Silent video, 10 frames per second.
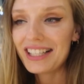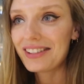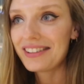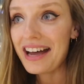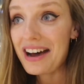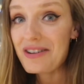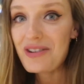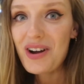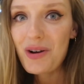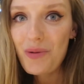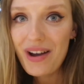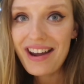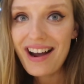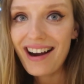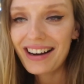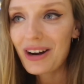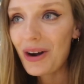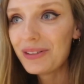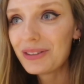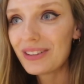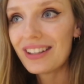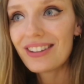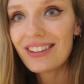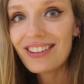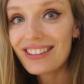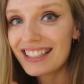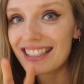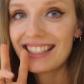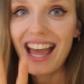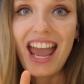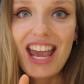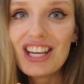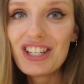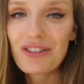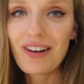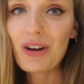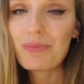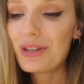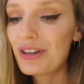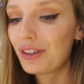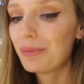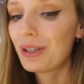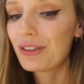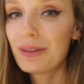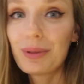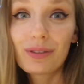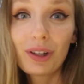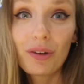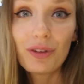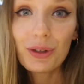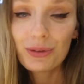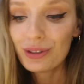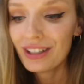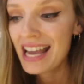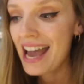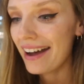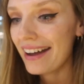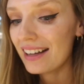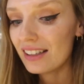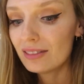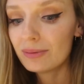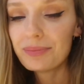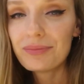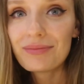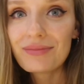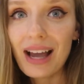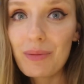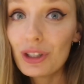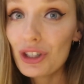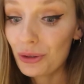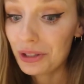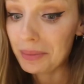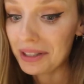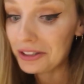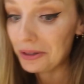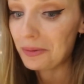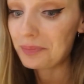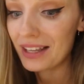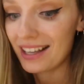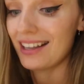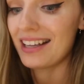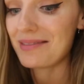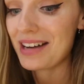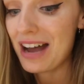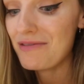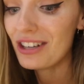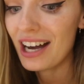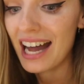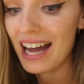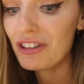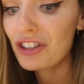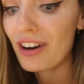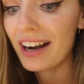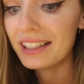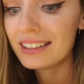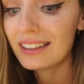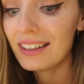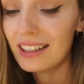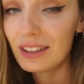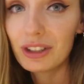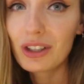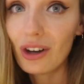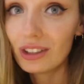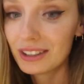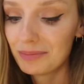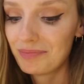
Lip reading: So now we are going to the third stage of a beautiful, beautiful, beautiful review. I'm going to show you something. So, have you ever tried liquid gold?